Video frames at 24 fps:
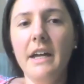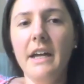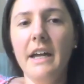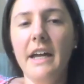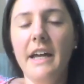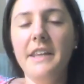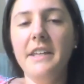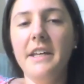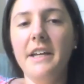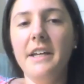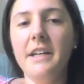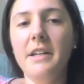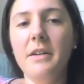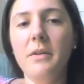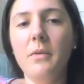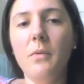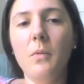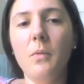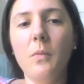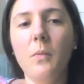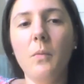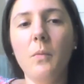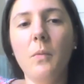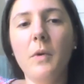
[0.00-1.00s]
and
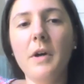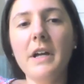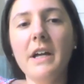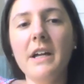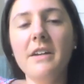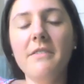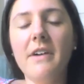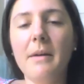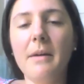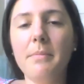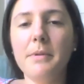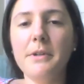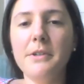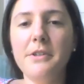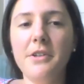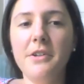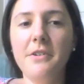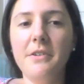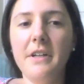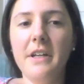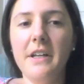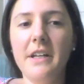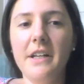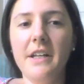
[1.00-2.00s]
then what kind of
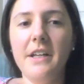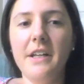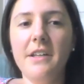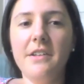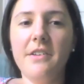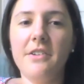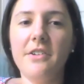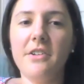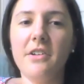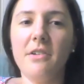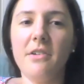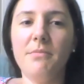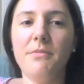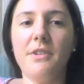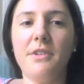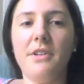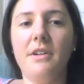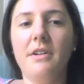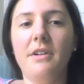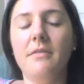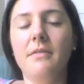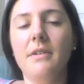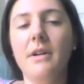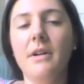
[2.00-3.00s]
opportunities in terms
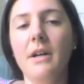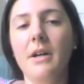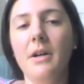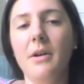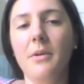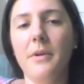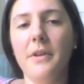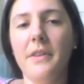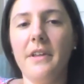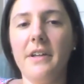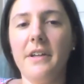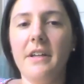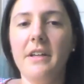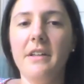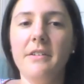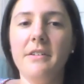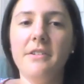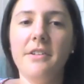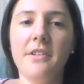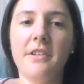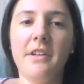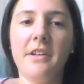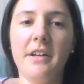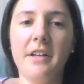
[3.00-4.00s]
of we're thinking
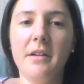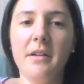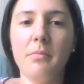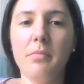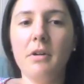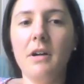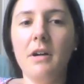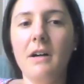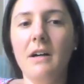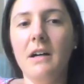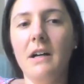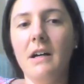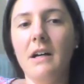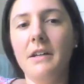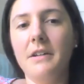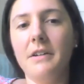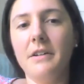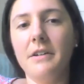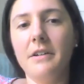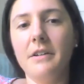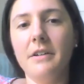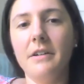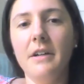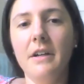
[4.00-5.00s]
study abroad
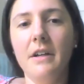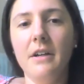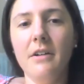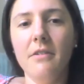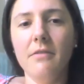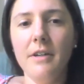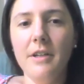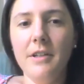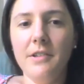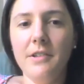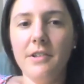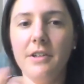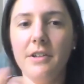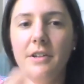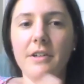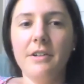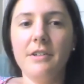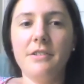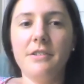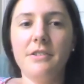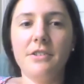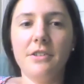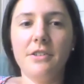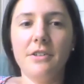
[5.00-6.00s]
or
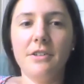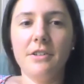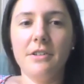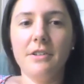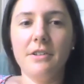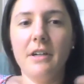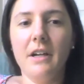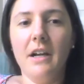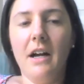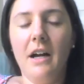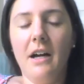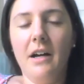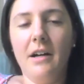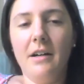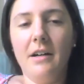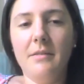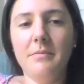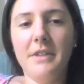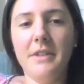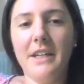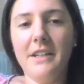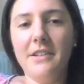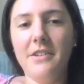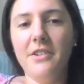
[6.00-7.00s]
research or
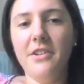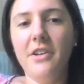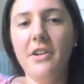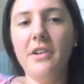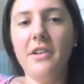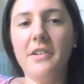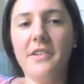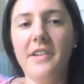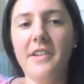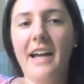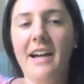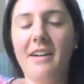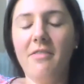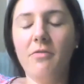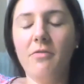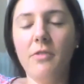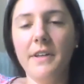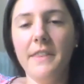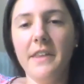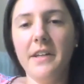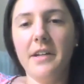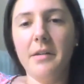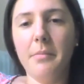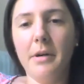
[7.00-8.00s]
that students have
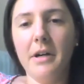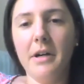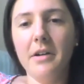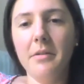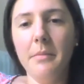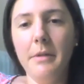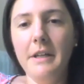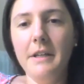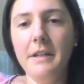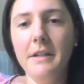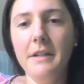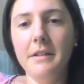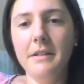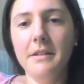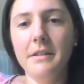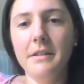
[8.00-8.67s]
with the department?